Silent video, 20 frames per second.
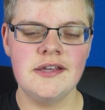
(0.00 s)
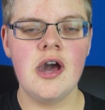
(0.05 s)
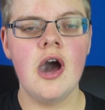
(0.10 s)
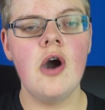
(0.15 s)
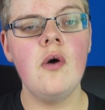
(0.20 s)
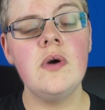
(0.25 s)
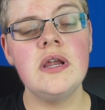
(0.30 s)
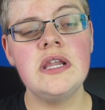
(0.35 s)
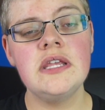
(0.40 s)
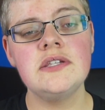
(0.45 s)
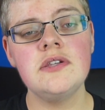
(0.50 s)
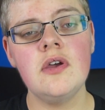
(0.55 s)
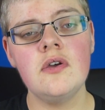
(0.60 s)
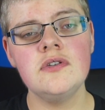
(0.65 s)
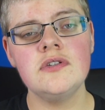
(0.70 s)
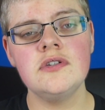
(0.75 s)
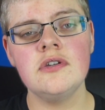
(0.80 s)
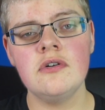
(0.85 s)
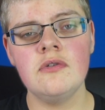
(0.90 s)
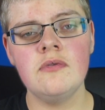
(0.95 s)
Oh, and he's
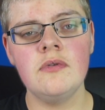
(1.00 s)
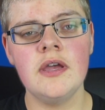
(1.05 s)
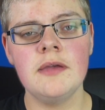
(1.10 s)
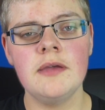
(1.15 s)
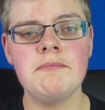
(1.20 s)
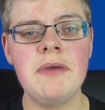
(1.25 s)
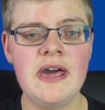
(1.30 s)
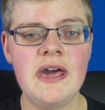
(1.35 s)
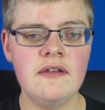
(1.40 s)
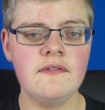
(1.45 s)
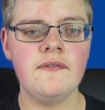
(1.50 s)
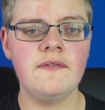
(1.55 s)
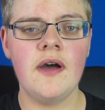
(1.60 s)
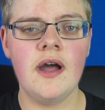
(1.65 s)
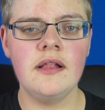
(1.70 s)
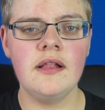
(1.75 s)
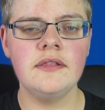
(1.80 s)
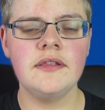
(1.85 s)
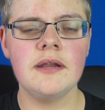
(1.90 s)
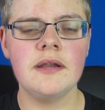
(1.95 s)
also a
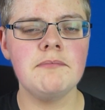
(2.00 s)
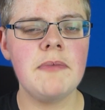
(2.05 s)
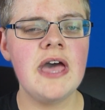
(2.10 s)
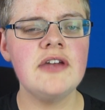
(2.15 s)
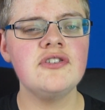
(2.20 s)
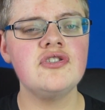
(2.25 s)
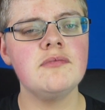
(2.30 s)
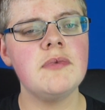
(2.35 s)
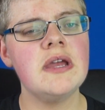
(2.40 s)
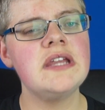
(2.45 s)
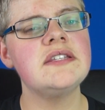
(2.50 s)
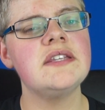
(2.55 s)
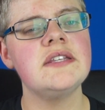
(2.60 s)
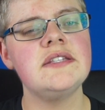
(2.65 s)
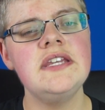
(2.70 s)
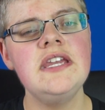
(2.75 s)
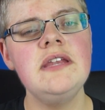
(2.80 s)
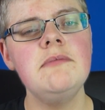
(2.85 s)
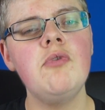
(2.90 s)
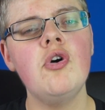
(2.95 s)
pedophile that masturbates the
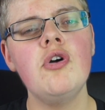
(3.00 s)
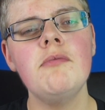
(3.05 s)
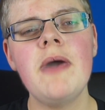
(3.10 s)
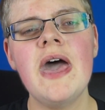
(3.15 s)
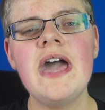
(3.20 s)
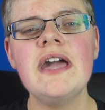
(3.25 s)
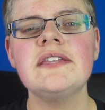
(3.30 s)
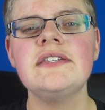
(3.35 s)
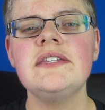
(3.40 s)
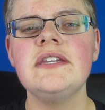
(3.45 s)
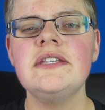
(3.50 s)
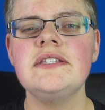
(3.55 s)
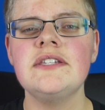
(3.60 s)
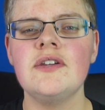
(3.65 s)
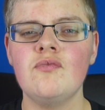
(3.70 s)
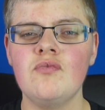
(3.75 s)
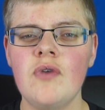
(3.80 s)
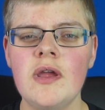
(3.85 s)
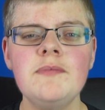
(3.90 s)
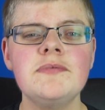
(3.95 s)
teen boy magazines
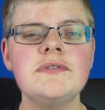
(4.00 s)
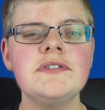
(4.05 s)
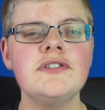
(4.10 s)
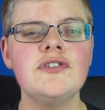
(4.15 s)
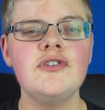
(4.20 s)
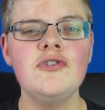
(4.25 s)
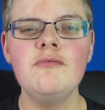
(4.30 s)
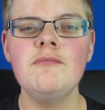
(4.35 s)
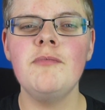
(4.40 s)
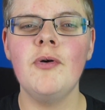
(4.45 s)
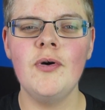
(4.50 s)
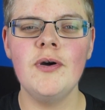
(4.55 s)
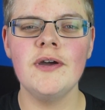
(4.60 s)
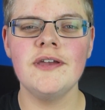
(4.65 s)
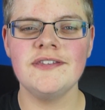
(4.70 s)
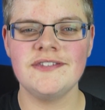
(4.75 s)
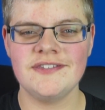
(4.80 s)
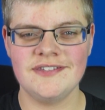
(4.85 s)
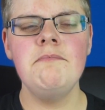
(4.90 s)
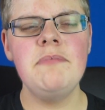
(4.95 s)
and rapes two
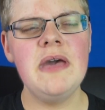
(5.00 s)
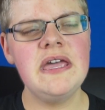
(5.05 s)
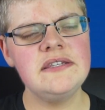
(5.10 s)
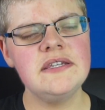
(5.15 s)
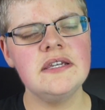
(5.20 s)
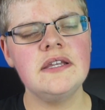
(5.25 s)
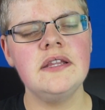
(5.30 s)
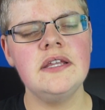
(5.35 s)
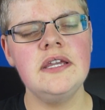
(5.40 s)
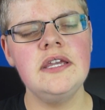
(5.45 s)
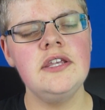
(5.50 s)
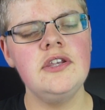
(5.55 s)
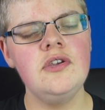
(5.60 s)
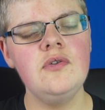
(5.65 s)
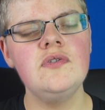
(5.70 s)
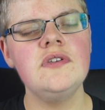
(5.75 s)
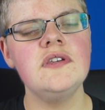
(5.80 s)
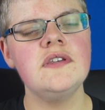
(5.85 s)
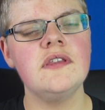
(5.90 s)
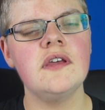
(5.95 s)
boys. Basically, he
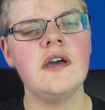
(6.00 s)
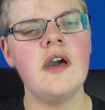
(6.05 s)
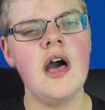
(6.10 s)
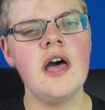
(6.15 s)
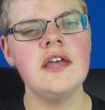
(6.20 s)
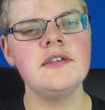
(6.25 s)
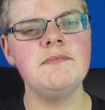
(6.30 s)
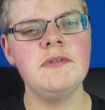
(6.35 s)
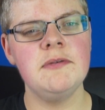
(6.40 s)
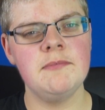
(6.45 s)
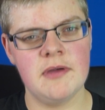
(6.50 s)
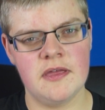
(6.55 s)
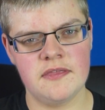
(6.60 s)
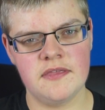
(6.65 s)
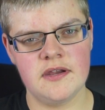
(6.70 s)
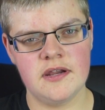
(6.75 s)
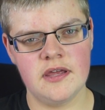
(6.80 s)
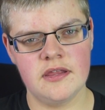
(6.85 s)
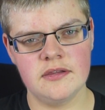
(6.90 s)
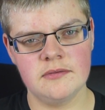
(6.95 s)
uses the Cosby
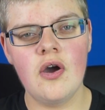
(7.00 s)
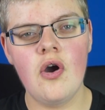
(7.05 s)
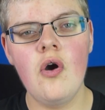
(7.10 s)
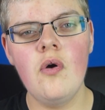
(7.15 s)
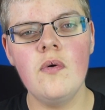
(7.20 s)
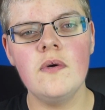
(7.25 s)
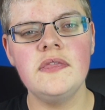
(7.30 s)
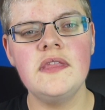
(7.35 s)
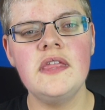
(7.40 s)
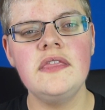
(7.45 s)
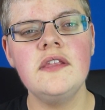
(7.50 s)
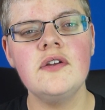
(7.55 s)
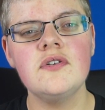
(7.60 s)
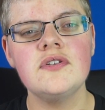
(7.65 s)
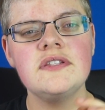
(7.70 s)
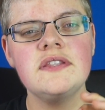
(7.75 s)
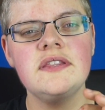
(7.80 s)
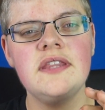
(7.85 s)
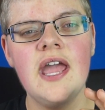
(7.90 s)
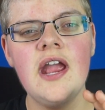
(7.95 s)
method on them. Oh, and then
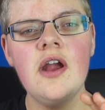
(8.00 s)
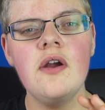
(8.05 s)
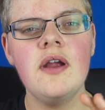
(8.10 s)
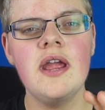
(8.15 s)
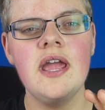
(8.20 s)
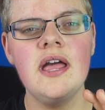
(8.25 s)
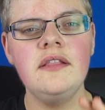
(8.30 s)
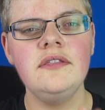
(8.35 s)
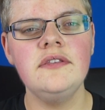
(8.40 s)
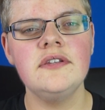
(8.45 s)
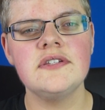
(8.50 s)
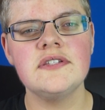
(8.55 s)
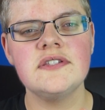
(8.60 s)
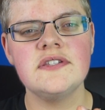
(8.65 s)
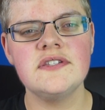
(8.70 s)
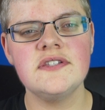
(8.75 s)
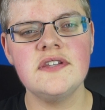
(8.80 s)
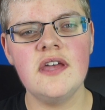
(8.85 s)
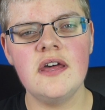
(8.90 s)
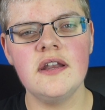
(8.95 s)
there's their eldest
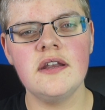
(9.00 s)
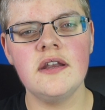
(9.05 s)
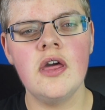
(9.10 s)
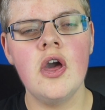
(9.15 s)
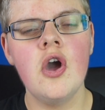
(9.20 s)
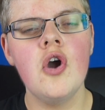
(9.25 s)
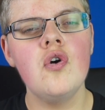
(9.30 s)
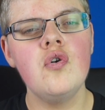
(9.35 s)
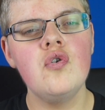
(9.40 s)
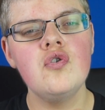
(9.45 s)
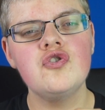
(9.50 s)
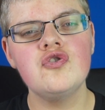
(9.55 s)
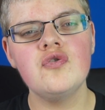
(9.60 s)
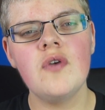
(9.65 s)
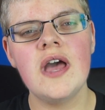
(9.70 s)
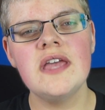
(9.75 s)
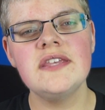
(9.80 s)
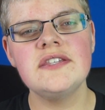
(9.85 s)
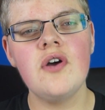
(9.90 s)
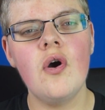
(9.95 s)
son, who
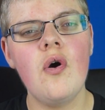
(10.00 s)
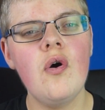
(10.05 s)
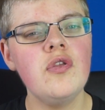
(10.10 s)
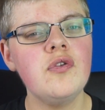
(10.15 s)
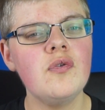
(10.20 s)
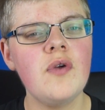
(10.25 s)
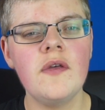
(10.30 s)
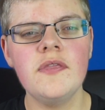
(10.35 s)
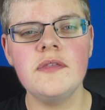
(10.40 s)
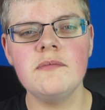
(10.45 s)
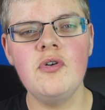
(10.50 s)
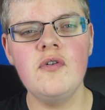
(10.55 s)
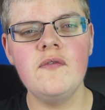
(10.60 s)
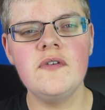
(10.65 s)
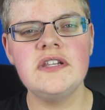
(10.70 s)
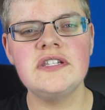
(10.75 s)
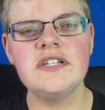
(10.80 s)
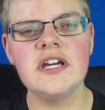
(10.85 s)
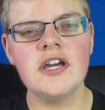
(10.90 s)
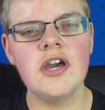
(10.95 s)
tries all throughout the movie
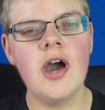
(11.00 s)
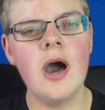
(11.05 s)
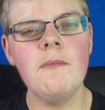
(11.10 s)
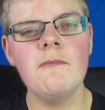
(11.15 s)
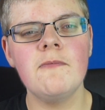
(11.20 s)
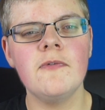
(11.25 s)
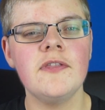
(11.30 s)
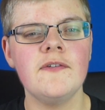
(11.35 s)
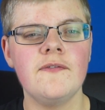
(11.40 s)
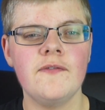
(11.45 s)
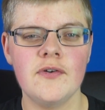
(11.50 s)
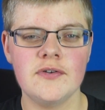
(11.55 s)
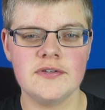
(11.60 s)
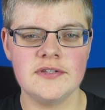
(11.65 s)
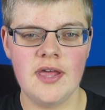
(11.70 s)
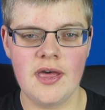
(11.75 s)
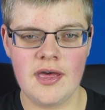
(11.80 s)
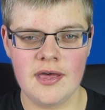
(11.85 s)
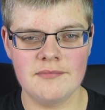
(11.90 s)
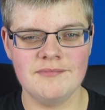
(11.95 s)
to come for the first
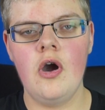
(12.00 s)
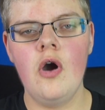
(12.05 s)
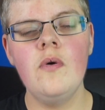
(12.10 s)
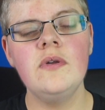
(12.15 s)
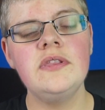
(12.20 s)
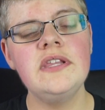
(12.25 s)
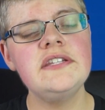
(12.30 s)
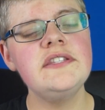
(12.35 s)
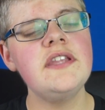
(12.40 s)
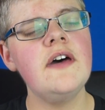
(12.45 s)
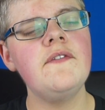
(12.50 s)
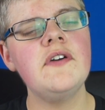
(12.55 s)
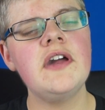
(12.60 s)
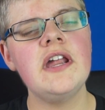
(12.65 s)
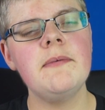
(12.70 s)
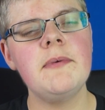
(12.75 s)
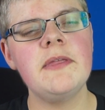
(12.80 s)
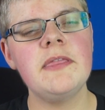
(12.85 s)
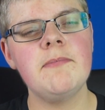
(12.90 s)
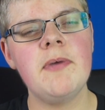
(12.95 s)
time. Oh, and let's not forget
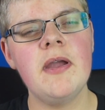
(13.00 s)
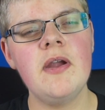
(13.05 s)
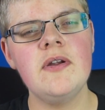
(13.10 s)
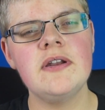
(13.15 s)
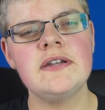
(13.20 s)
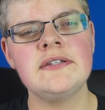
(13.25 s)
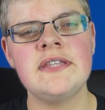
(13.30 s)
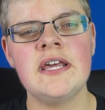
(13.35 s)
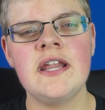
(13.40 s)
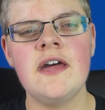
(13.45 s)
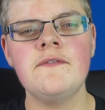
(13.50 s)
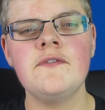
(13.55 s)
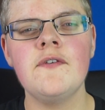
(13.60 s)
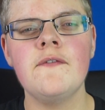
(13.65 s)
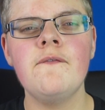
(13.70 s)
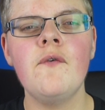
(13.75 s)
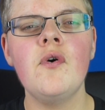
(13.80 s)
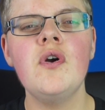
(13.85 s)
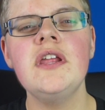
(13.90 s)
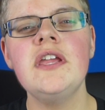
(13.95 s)
about the parents that after
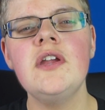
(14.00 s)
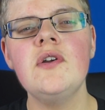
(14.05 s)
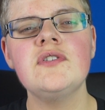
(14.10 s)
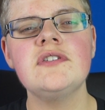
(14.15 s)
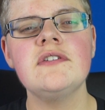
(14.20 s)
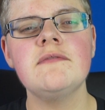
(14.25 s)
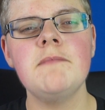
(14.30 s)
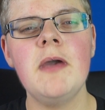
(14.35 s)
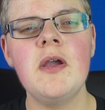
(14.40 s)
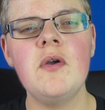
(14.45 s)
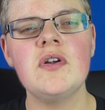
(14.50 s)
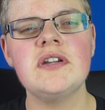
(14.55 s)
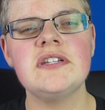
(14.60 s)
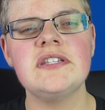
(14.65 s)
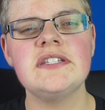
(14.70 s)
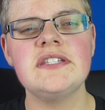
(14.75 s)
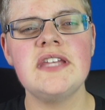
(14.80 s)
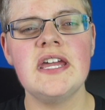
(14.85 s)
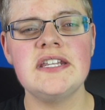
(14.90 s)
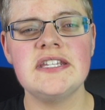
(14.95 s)
40 years of marriage
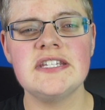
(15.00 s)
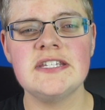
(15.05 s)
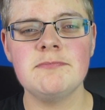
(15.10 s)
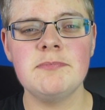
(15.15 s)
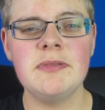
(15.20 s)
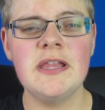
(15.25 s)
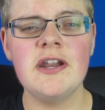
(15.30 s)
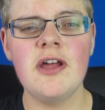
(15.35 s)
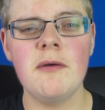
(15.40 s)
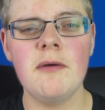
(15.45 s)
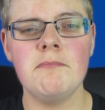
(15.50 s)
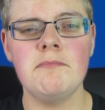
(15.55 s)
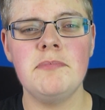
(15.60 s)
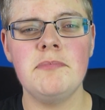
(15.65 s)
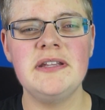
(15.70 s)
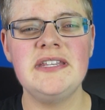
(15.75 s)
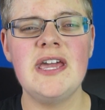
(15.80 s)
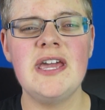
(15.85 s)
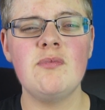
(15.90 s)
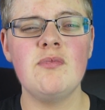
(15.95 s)
decide to split up,
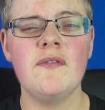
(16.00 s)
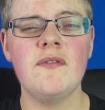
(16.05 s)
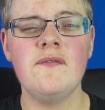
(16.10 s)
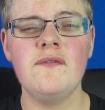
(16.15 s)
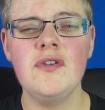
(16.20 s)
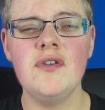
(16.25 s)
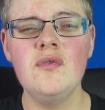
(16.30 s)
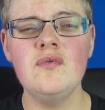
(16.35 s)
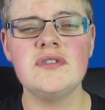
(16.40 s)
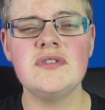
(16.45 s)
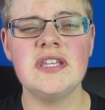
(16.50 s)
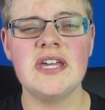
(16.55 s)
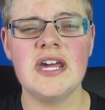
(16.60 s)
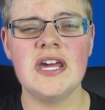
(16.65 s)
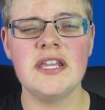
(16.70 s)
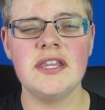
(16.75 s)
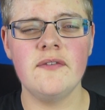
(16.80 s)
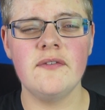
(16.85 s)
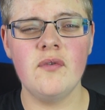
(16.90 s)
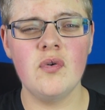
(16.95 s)
but yet refuse to get
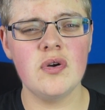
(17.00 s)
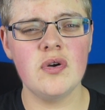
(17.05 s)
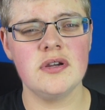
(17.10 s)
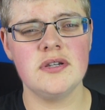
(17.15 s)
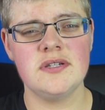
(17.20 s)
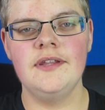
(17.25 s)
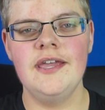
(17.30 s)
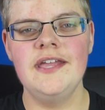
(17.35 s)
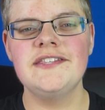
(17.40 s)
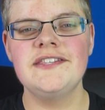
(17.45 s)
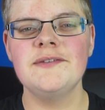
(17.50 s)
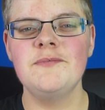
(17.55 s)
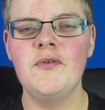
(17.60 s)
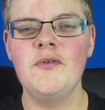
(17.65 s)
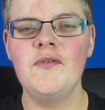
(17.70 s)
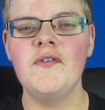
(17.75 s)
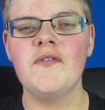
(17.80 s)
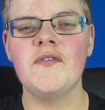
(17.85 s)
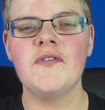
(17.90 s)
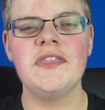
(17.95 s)
a divorce. It's a
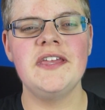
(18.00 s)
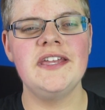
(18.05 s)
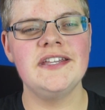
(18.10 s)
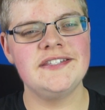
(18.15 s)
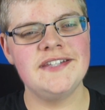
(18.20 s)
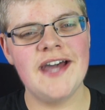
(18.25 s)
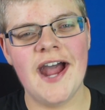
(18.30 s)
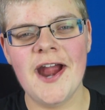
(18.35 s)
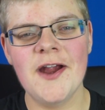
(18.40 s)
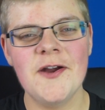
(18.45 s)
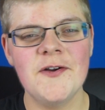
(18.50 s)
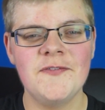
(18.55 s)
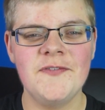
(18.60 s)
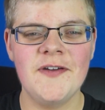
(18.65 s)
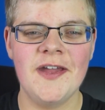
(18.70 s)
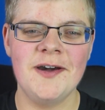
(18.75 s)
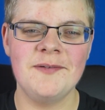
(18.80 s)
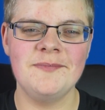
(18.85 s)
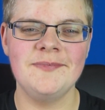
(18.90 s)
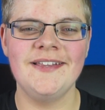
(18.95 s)
movie for the entire
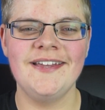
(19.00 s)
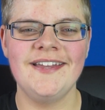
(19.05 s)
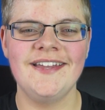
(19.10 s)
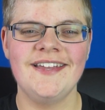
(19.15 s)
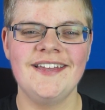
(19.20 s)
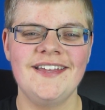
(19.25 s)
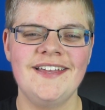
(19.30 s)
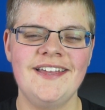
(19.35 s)
family.